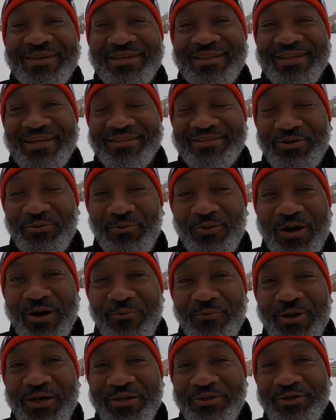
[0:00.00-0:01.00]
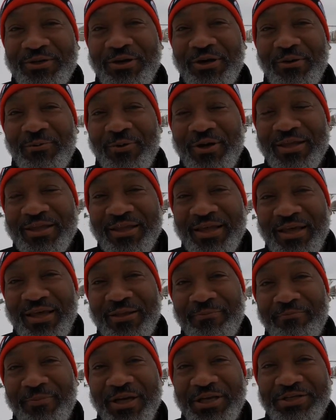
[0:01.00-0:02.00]
Listen, what we deal with
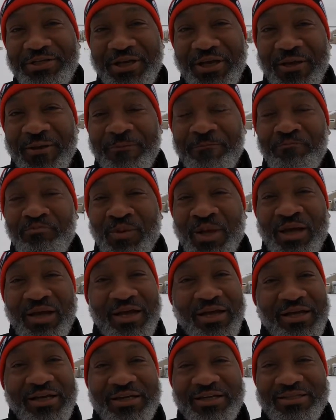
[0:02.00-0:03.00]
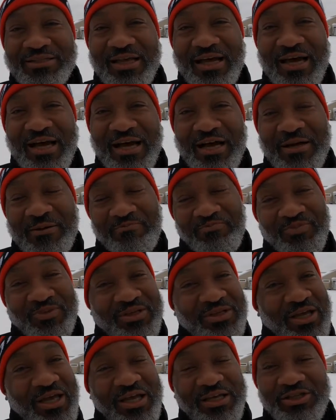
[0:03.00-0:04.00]
in Michigan is um,
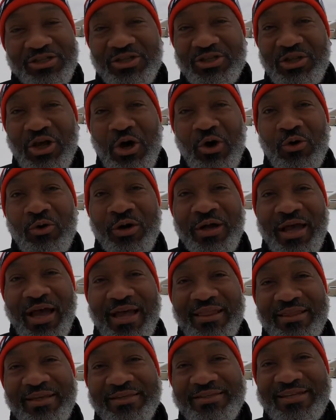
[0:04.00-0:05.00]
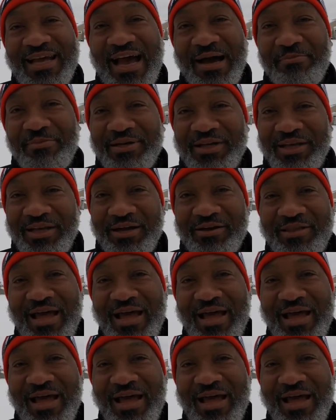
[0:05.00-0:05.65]
is snow at this time of the year.